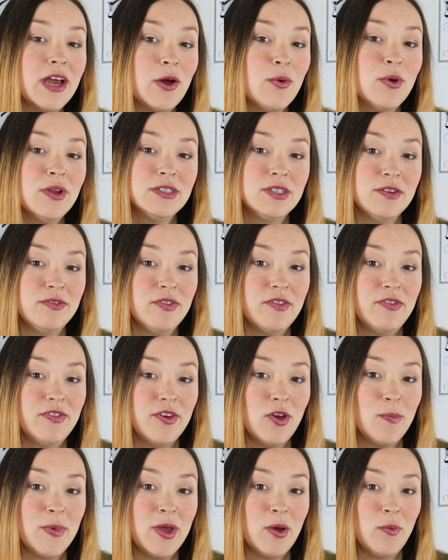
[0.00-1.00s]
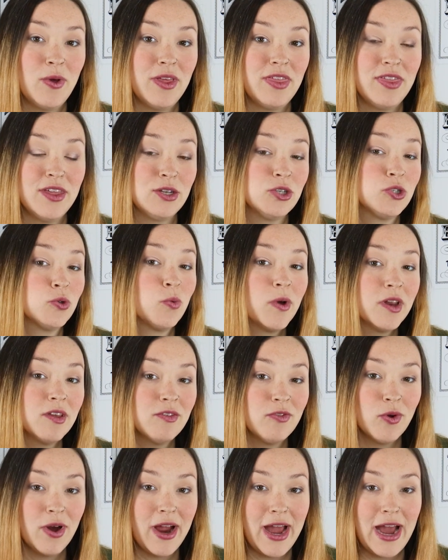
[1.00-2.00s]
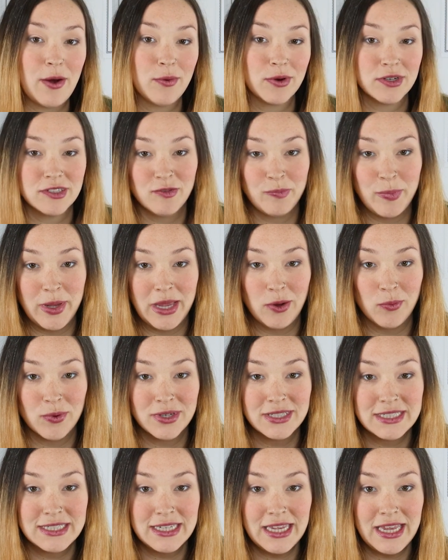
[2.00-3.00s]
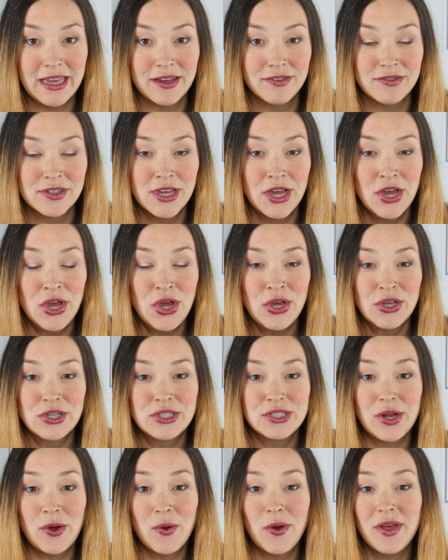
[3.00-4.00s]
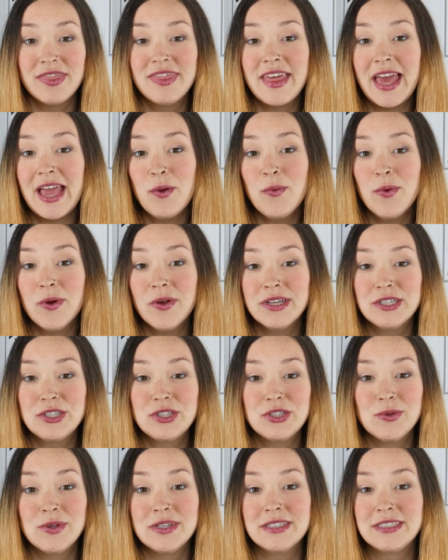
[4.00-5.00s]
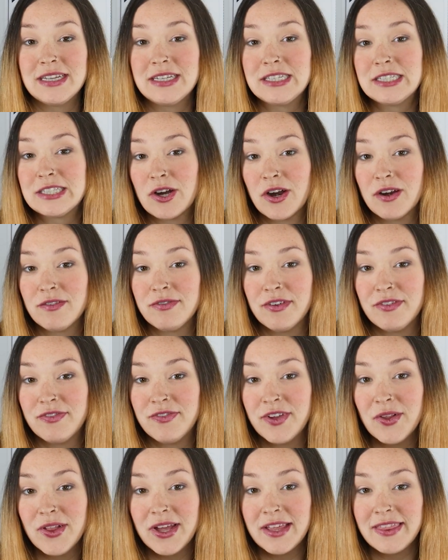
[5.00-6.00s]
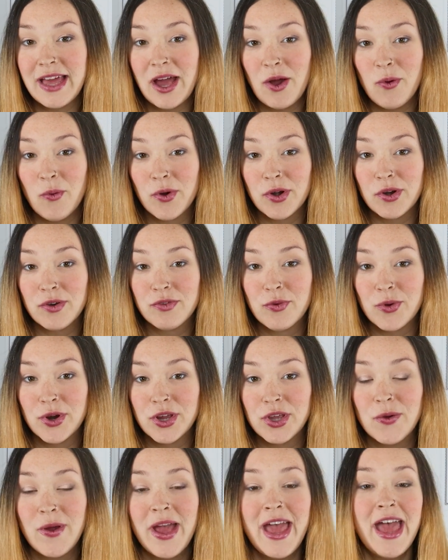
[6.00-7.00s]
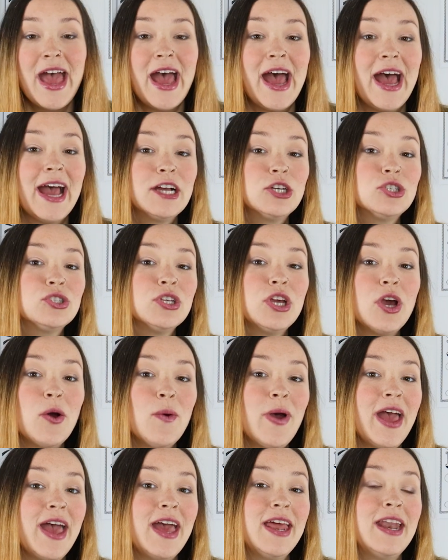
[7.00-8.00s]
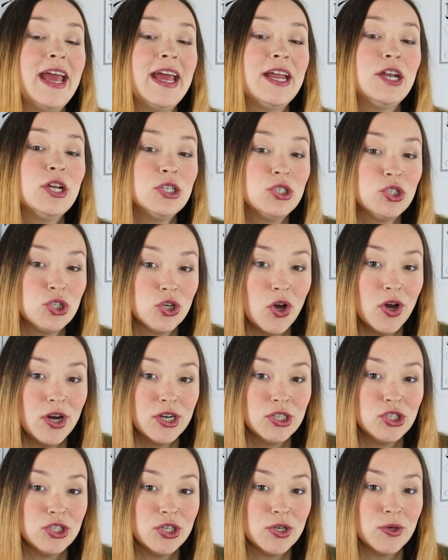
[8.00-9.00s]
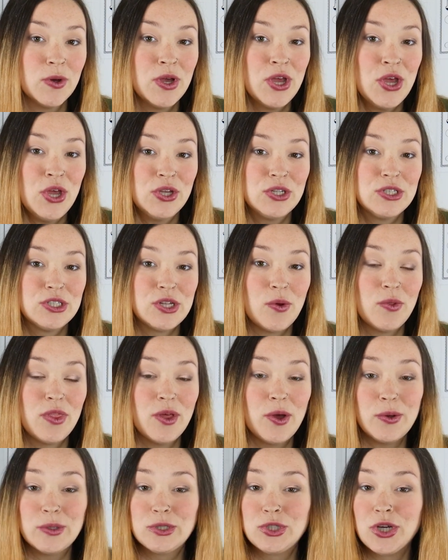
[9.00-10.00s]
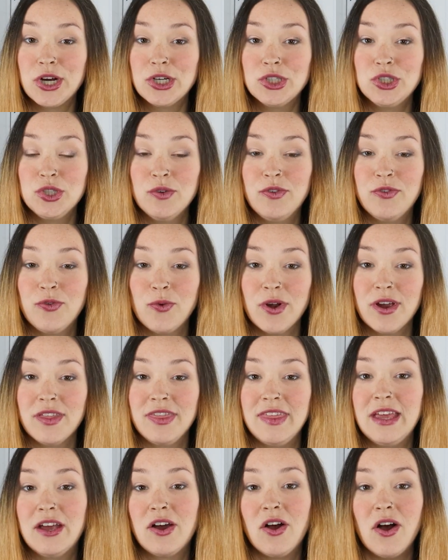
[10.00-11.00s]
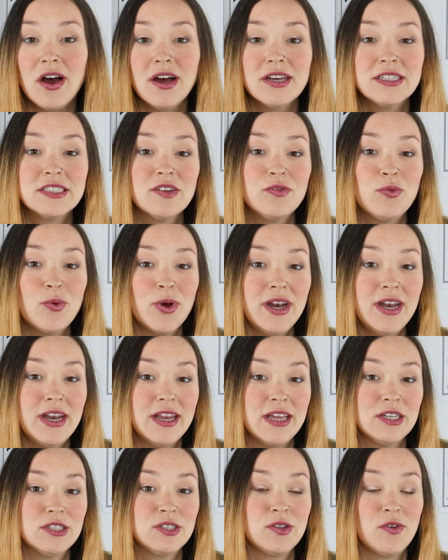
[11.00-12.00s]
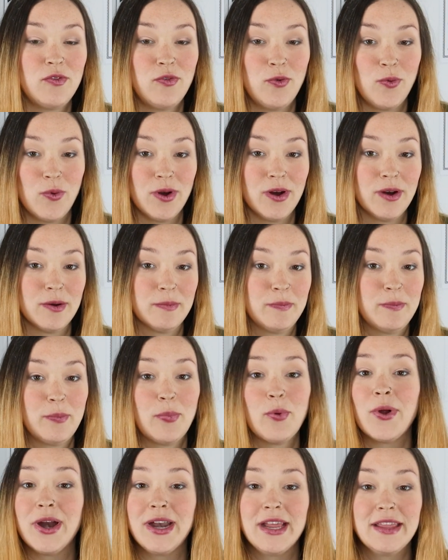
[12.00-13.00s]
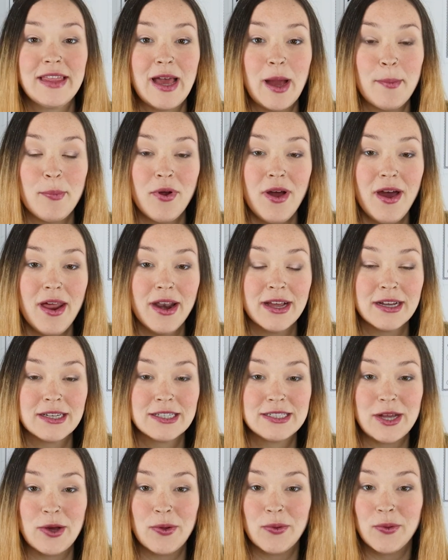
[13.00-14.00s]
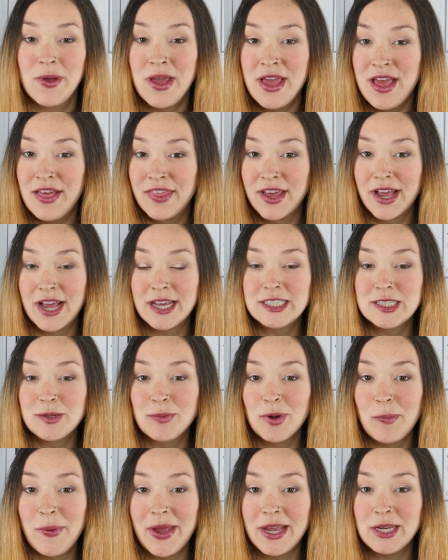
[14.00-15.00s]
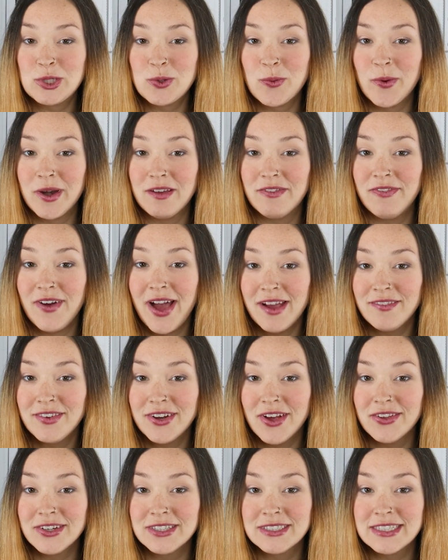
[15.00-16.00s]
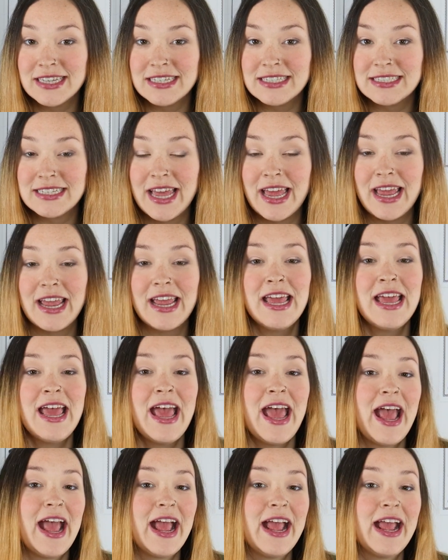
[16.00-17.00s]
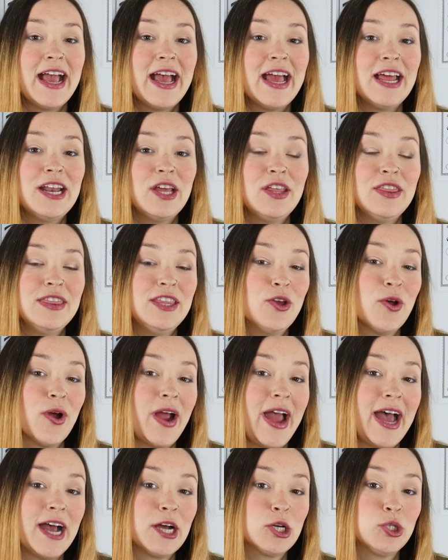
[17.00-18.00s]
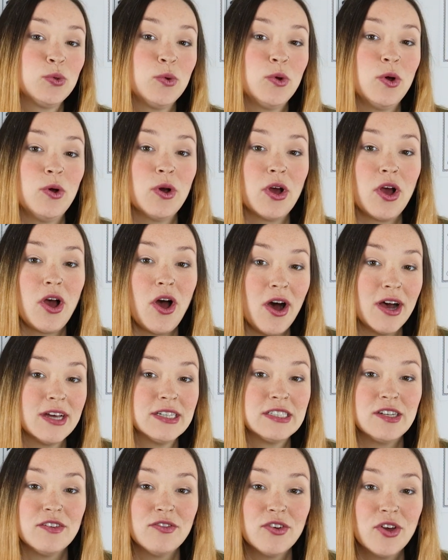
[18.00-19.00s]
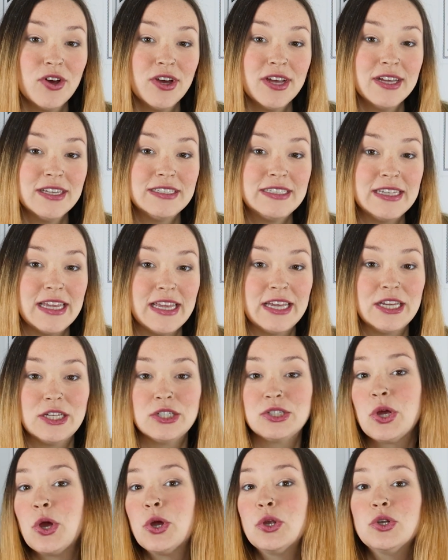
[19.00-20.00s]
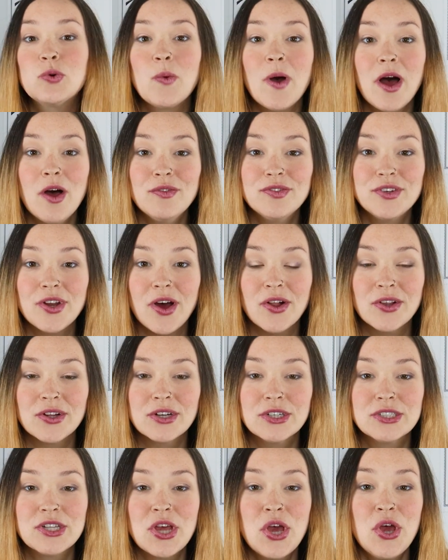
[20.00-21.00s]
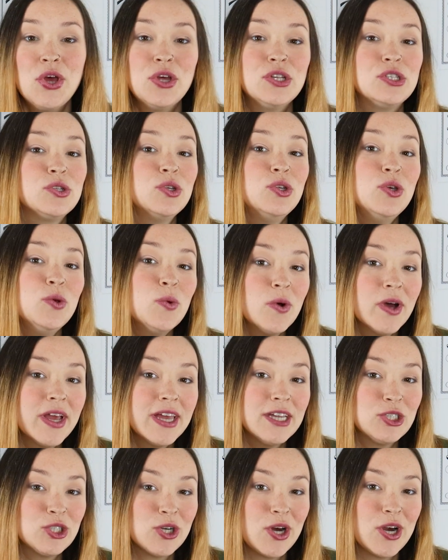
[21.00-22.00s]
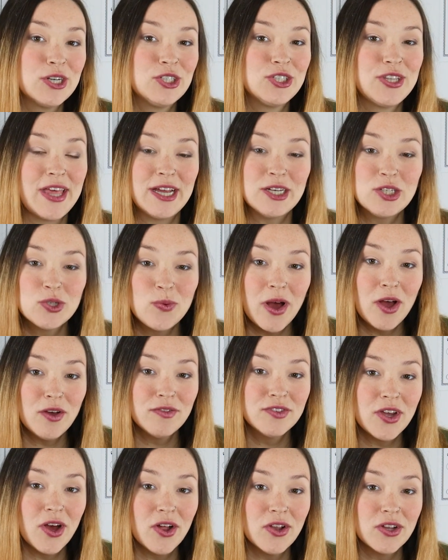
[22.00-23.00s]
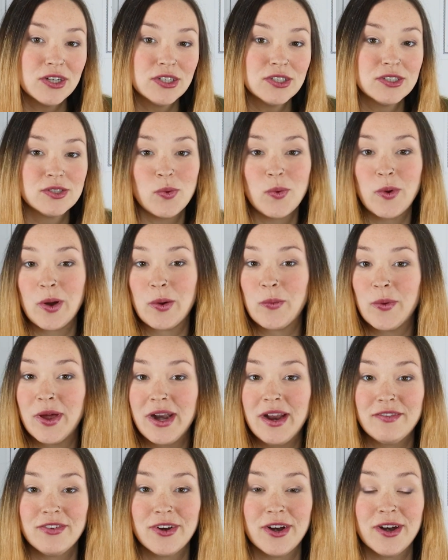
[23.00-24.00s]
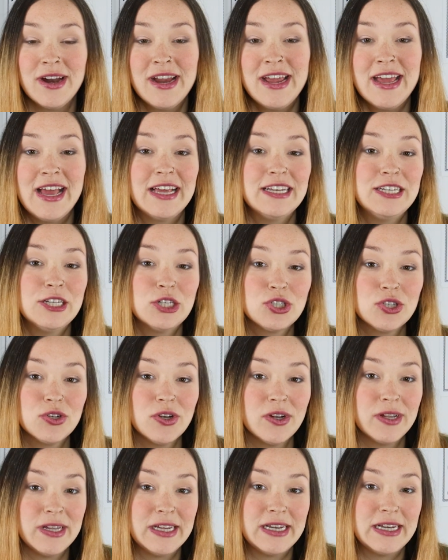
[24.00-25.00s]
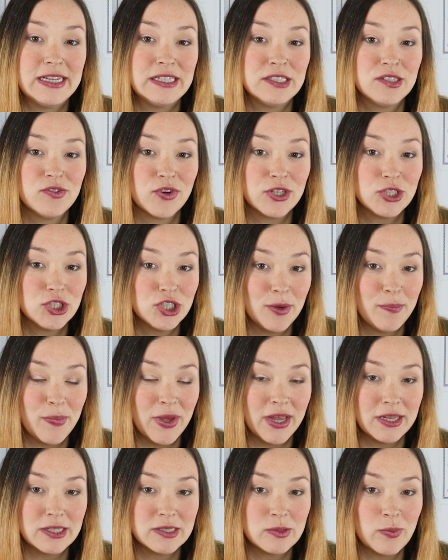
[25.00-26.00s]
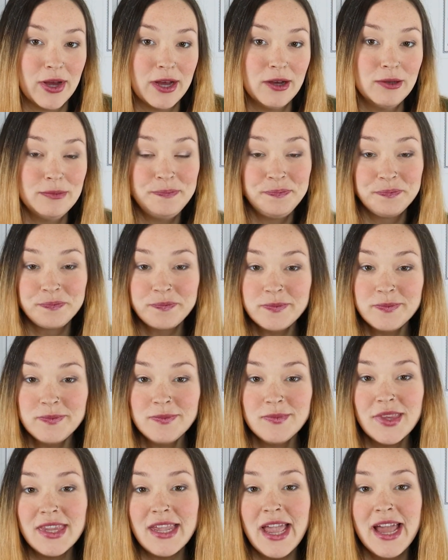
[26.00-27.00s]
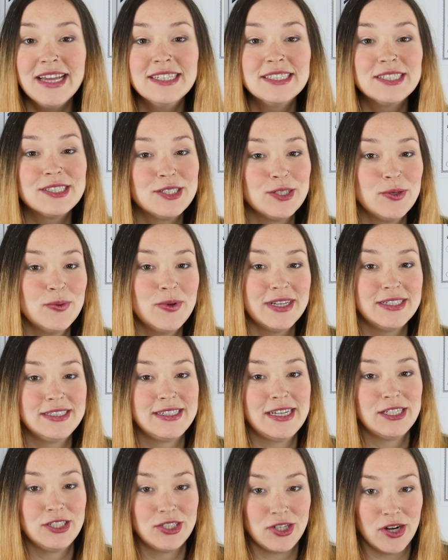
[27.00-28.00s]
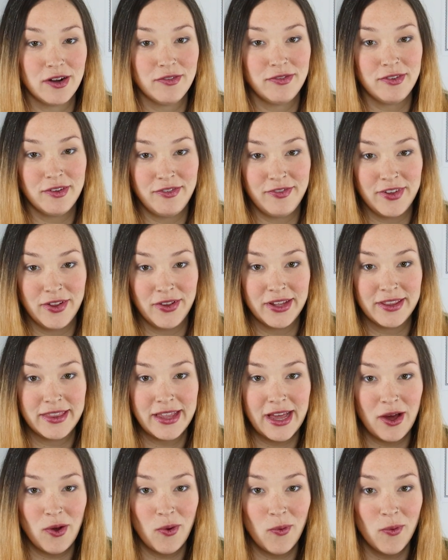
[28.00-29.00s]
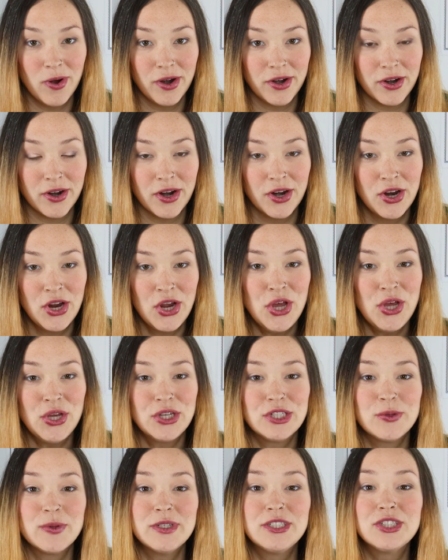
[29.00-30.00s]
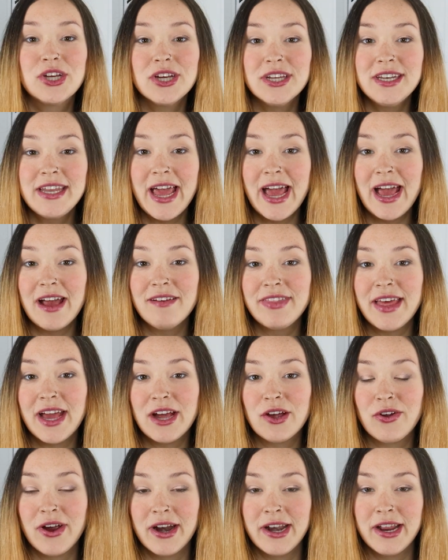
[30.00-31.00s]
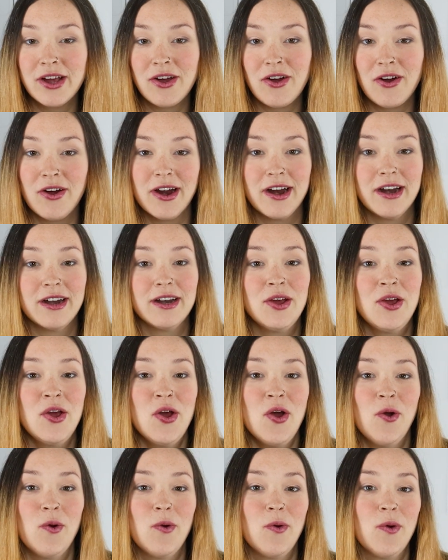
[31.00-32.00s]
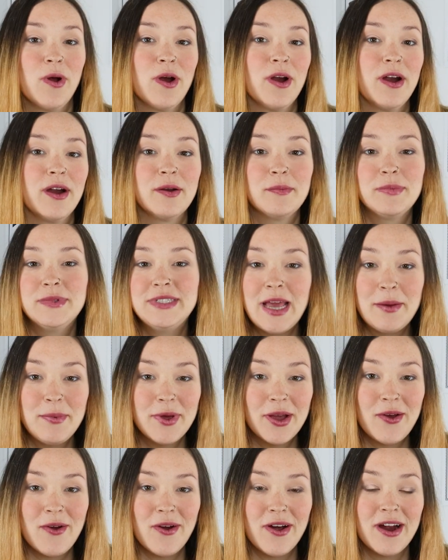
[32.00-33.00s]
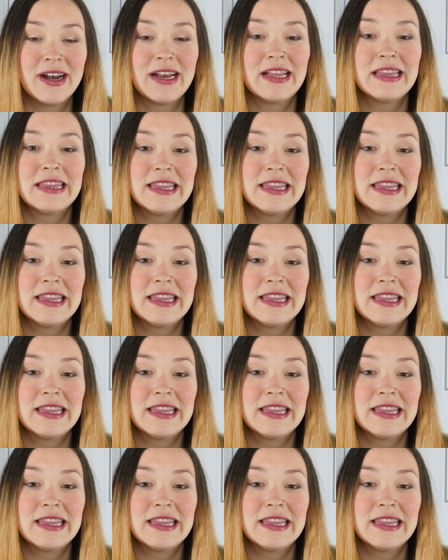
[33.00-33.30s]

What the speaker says: go into fulfillment within 24 hours of being received. So they will, as soon as they start fulfilling that order for you, actually go ahead and charge you. So they'll charge you for the cost of what it is for printing that product. So the customer paid $25, let's say, and your actual cost of goods is $12. So you will get charged that $12 or whatever additional it is for shipping as well, as soon as they start fulfilling that order. So it's good to have that credit card or debit card